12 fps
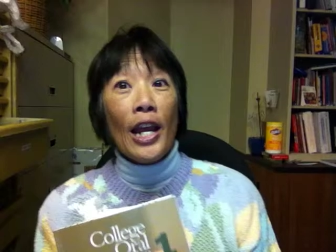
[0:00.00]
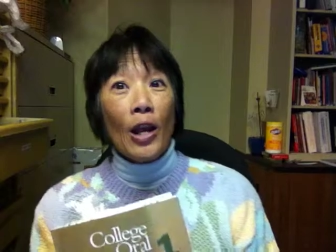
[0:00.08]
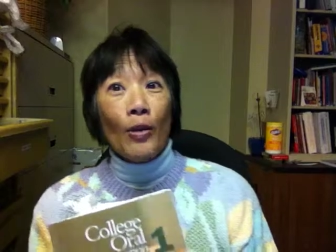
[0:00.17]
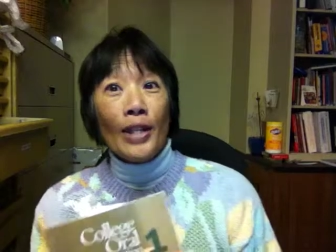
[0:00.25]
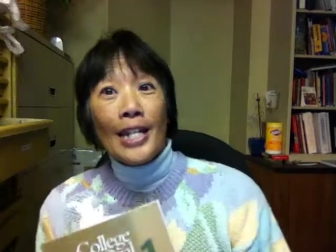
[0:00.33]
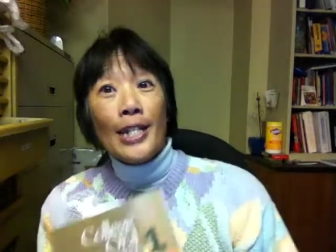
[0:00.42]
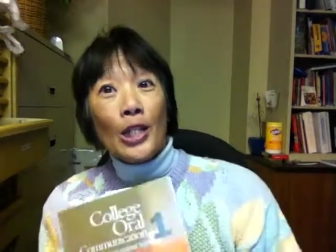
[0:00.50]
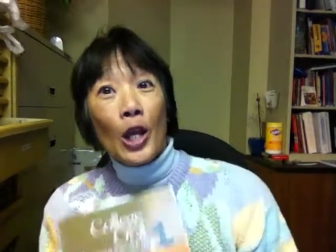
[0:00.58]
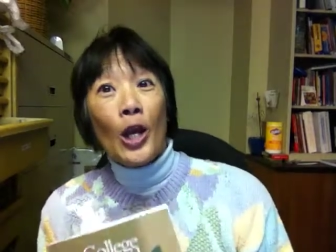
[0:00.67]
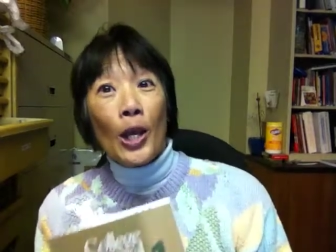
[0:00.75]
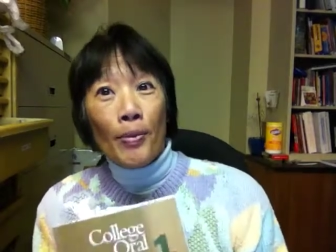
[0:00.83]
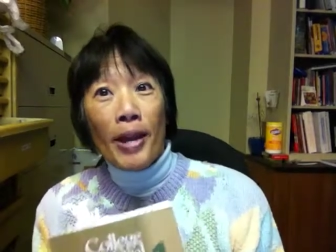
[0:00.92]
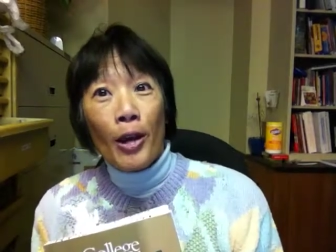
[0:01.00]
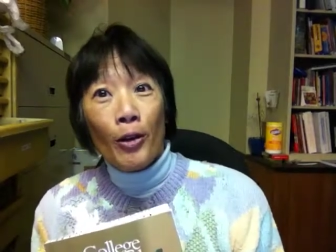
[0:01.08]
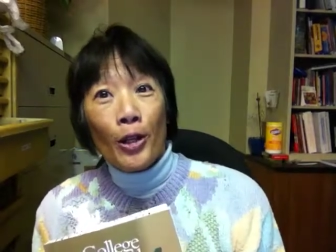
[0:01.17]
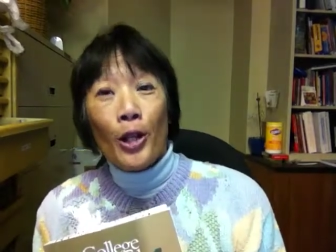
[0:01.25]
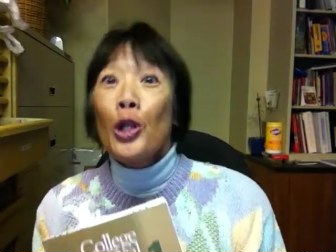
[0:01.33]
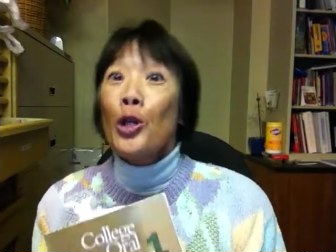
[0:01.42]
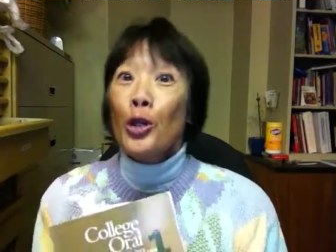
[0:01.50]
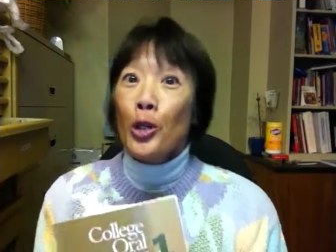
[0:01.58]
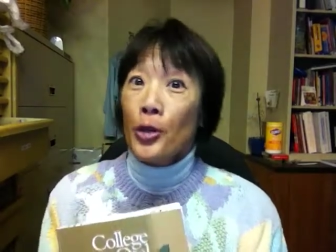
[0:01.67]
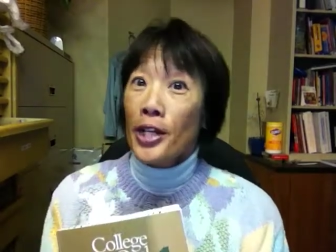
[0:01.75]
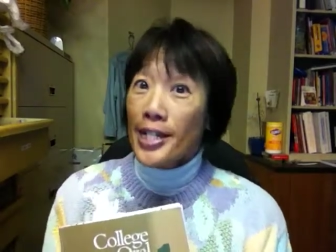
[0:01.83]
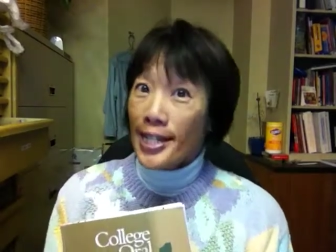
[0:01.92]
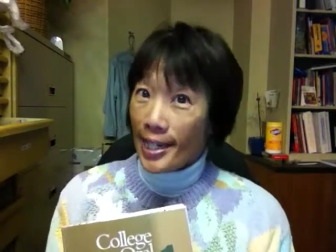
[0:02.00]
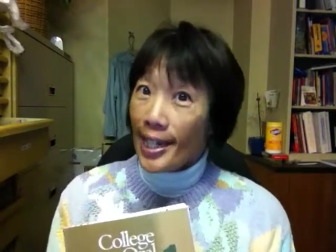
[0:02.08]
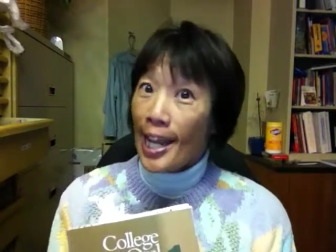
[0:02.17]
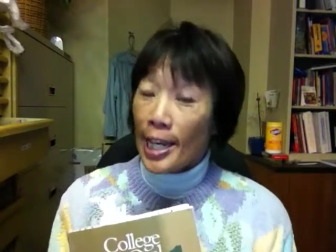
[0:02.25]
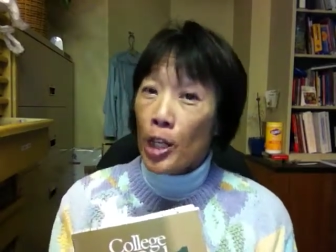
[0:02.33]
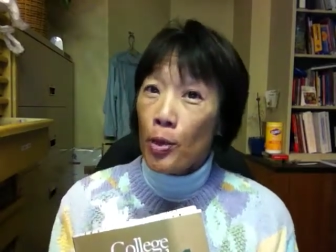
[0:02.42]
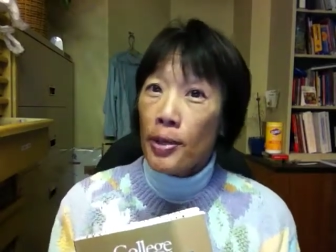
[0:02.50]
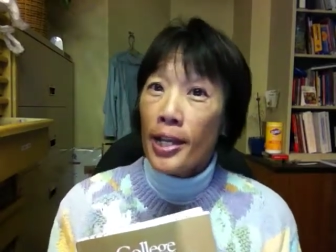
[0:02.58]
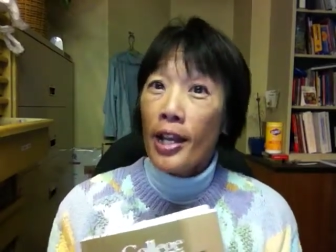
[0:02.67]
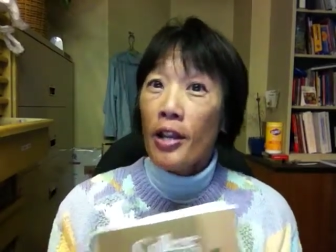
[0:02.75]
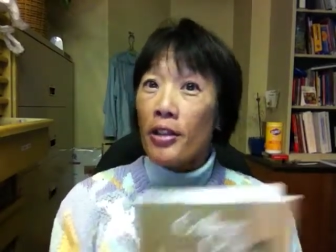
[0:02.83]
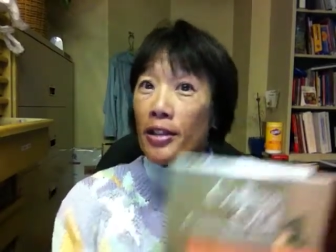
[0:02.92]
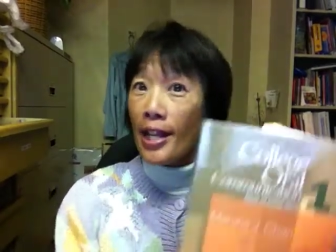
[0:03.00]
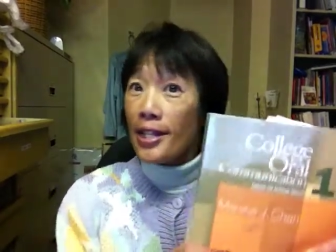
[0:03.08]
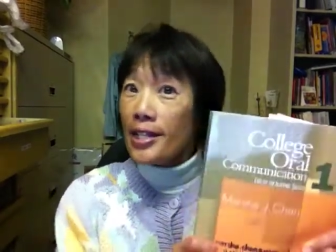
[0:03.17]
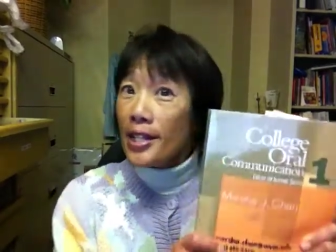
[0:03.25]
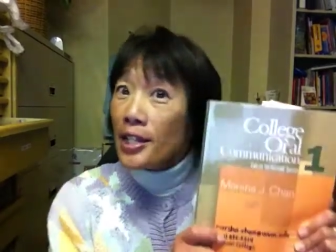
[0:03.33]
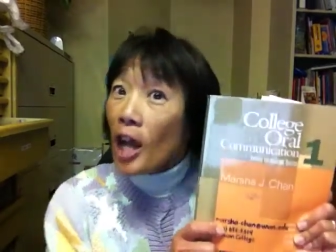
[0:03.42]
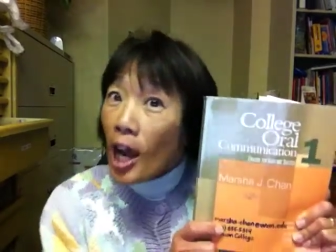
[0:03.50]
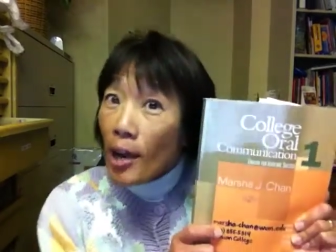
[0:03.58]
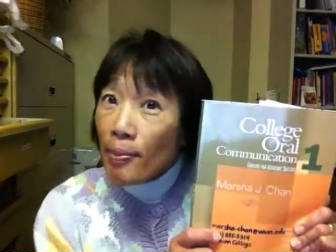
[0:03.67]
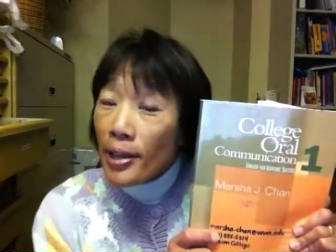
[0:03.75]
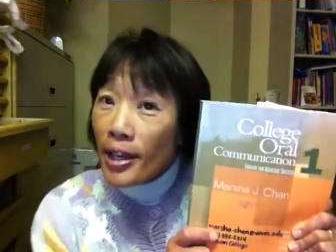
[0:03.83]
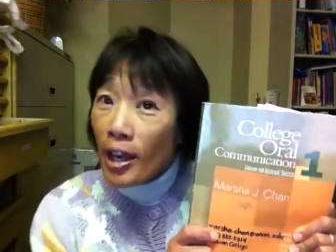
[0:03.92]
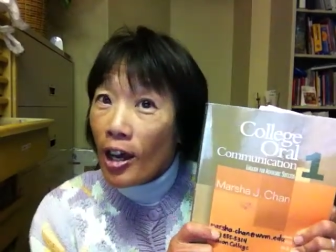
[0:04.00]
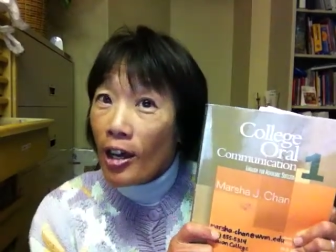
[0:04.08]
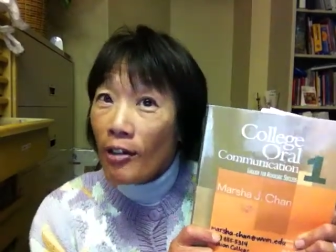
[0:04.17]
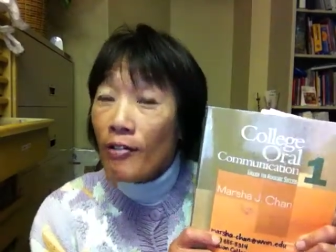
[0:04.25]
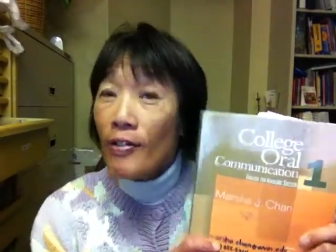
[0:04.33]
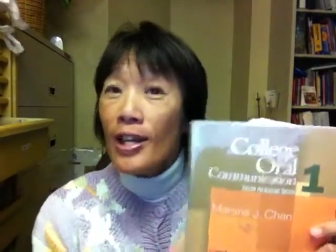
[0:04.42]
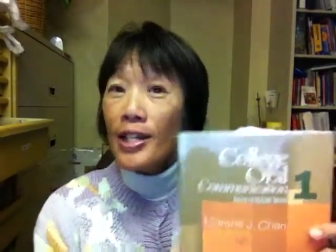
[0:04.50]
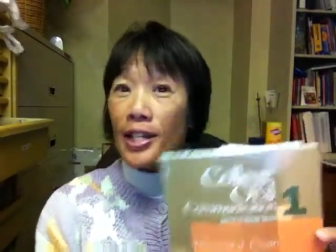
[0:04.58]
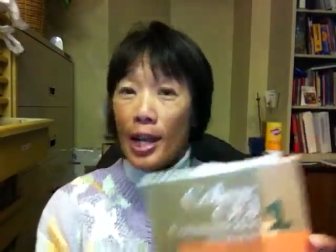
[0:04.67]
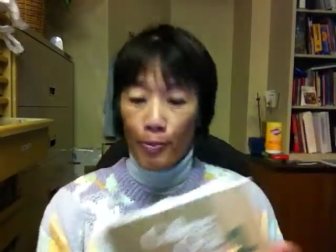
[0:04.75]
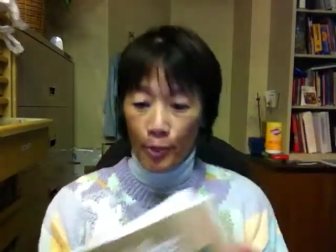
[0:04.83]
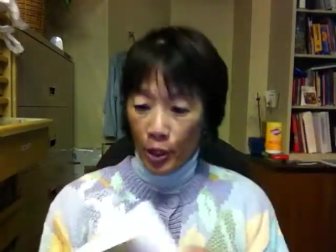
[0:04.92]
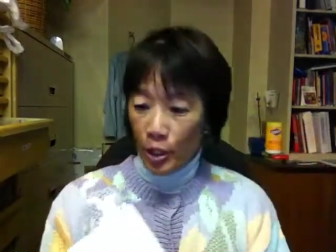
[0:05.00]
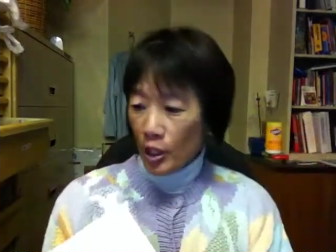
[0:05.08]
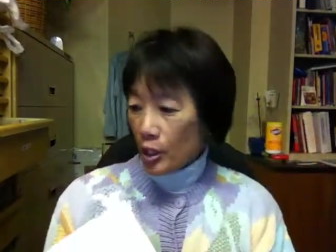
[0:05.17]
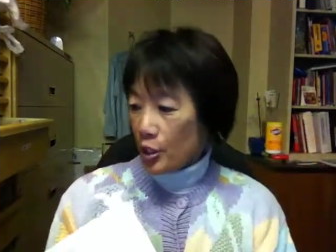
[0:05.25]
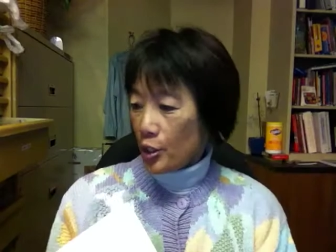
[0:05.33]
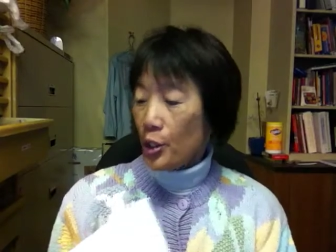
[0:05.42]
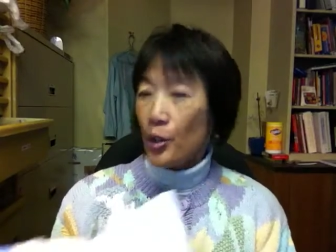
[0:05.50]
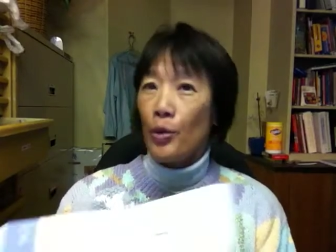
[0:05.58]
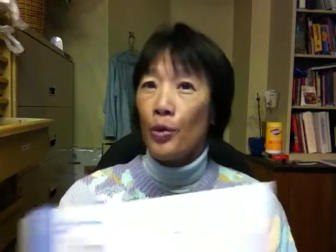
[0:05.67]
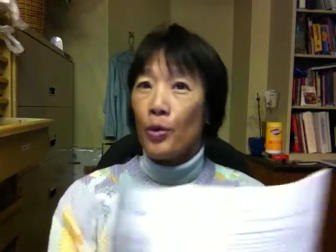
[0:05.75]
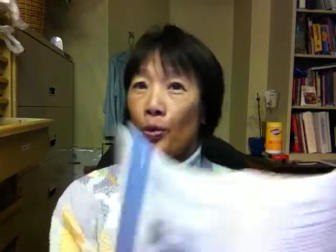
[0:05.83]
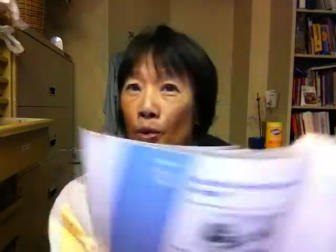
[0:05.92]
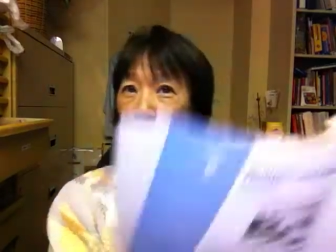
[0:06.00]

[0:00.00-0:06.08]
Now let's talk about nutrition and human health. That's the topic of chapter two.